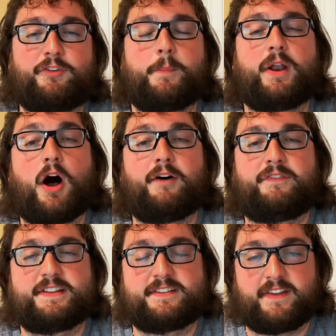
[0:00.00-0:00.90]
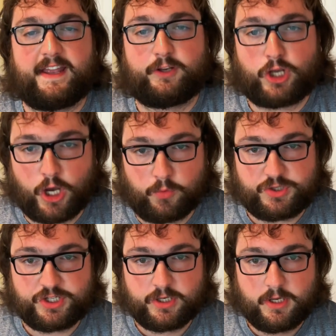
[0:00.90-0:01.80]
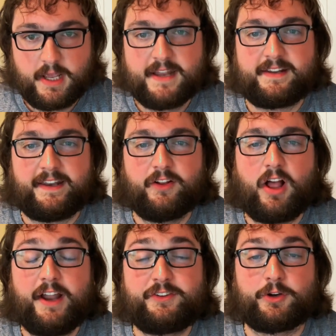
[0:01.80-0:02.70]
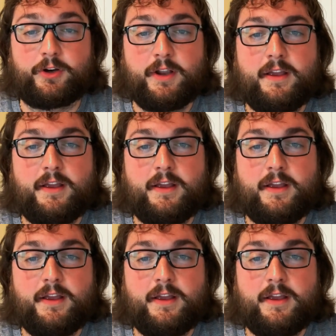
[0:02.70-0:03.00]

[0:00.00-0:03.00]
from an offensive head coach. Danielle Hunter,